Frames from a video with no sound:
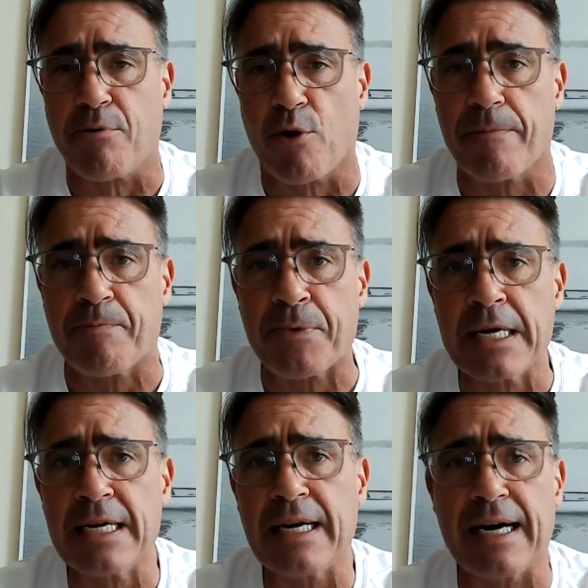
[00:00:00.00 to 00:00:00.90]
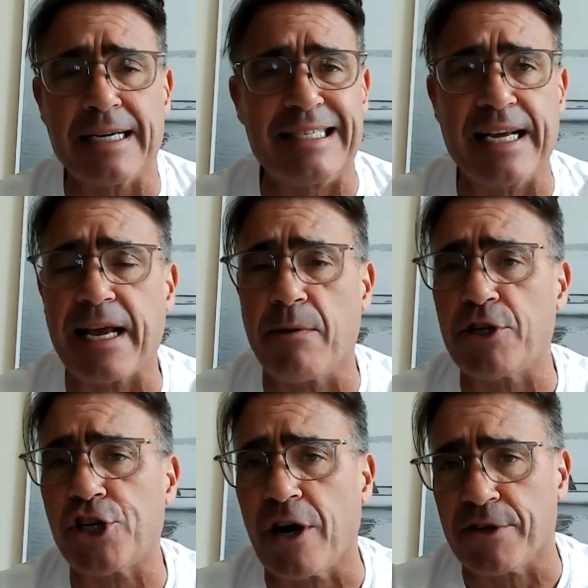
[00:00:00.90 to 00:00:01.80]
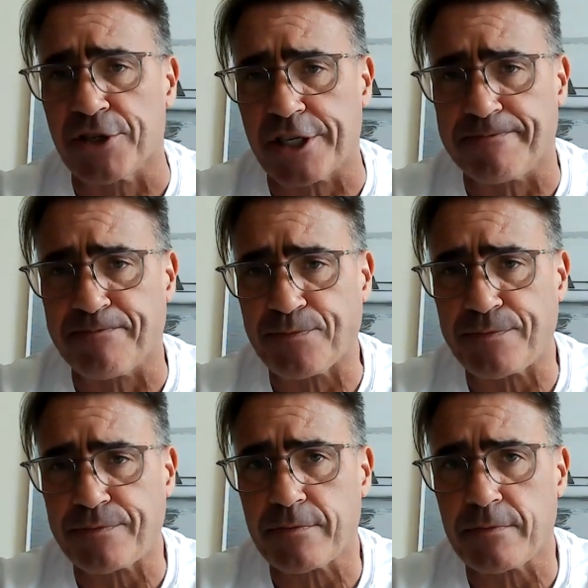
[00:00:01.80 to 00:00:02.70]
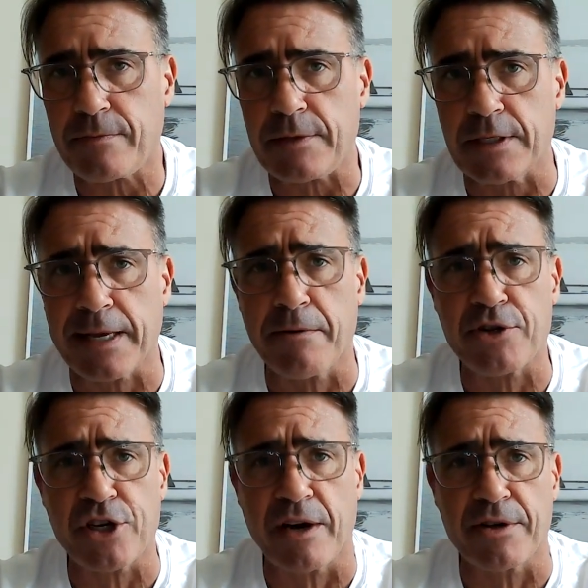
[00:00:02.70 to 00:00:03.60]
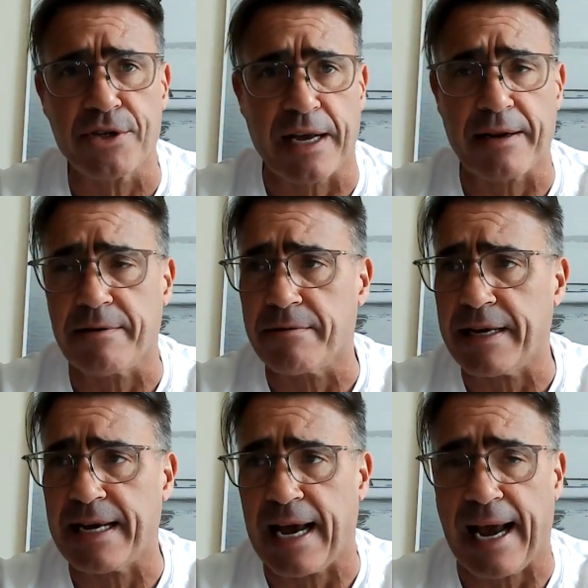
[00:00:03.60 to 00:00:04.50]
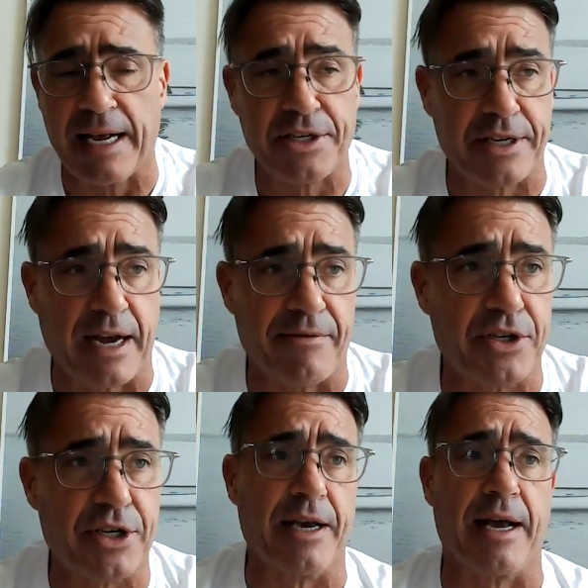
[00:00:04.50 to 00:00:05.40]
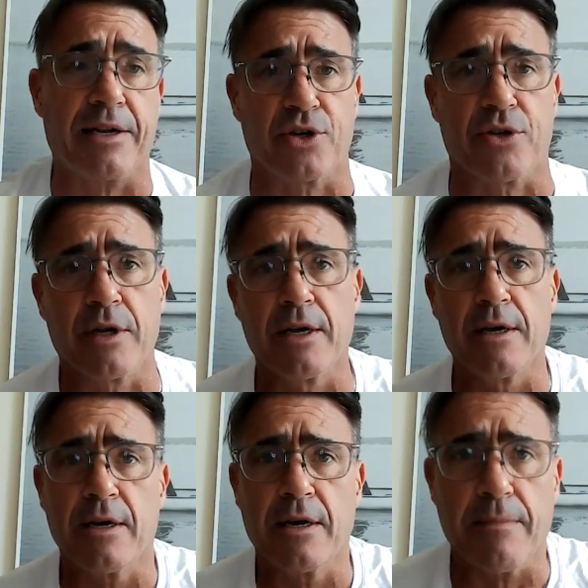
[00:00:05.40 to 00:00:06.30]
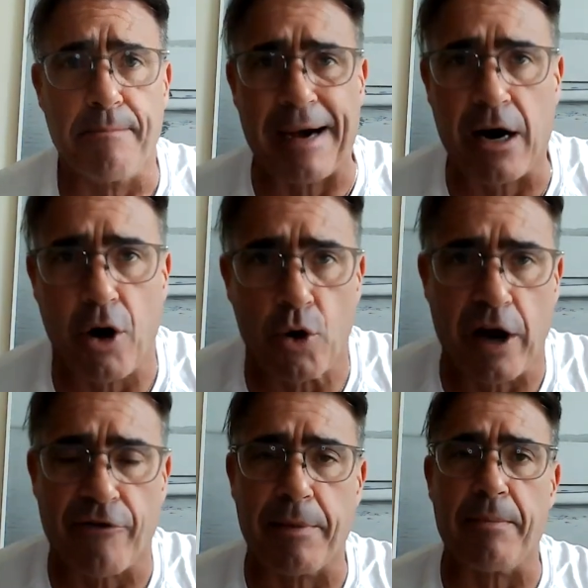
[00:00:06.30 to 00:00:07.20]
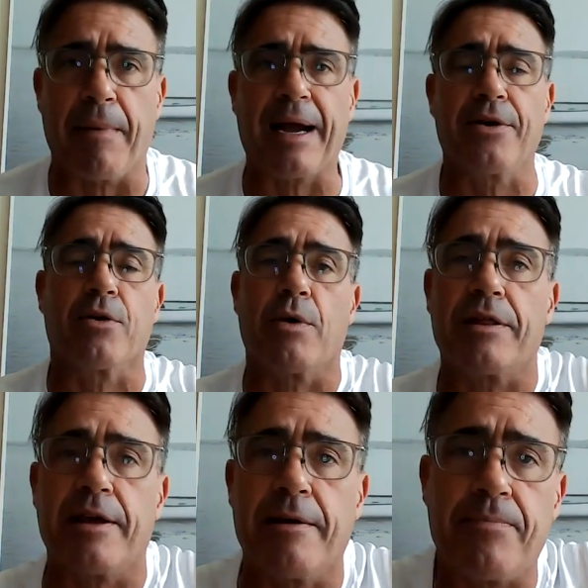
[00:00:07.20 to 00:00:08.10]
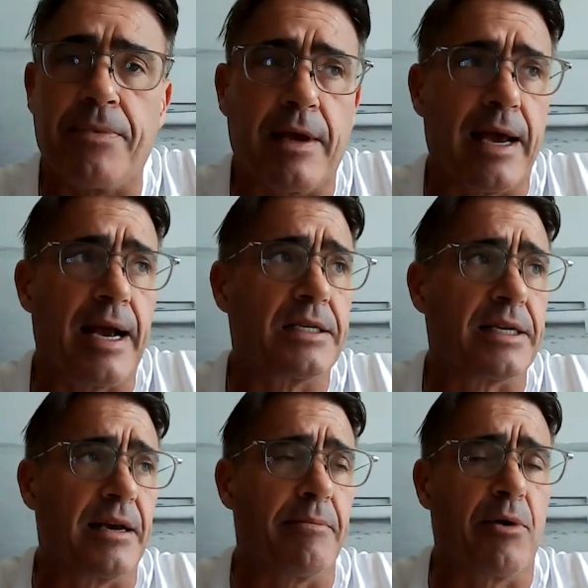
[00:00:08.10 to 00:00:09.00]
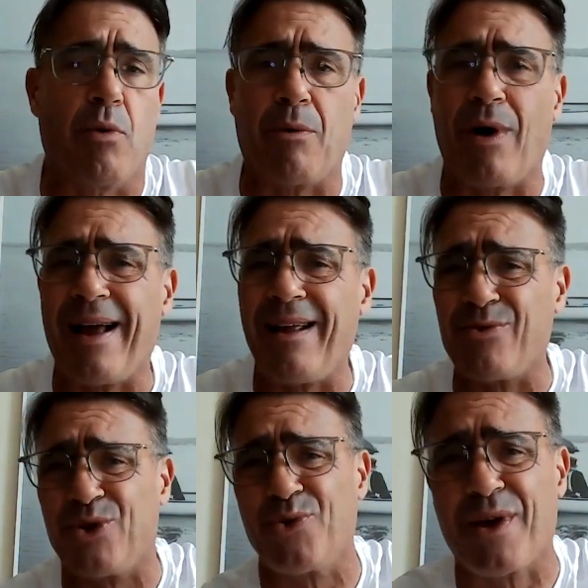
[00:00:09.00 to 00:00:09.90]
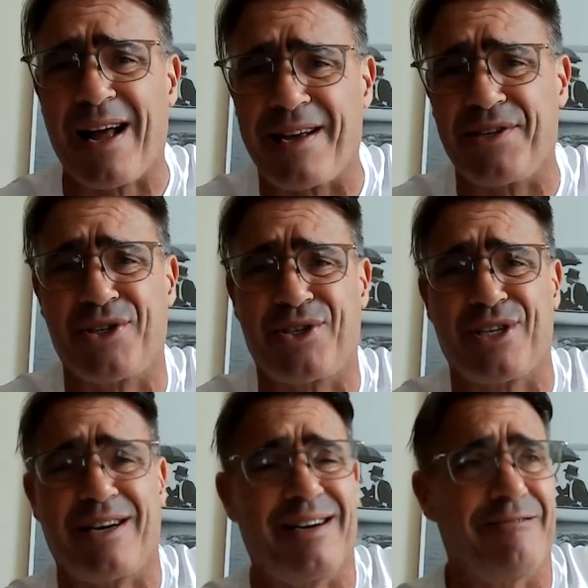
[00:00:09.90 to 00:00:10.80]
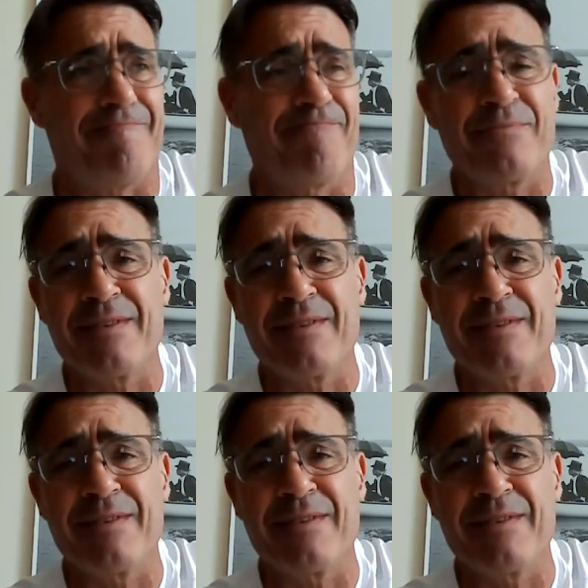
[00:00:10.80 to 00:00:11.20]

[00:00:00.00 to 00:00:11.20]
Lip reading: important. Digging with shovels. Digging with shovels. And he asked, obviously, he had his little Mao government minder with him, asking him, well, why don't you guys, I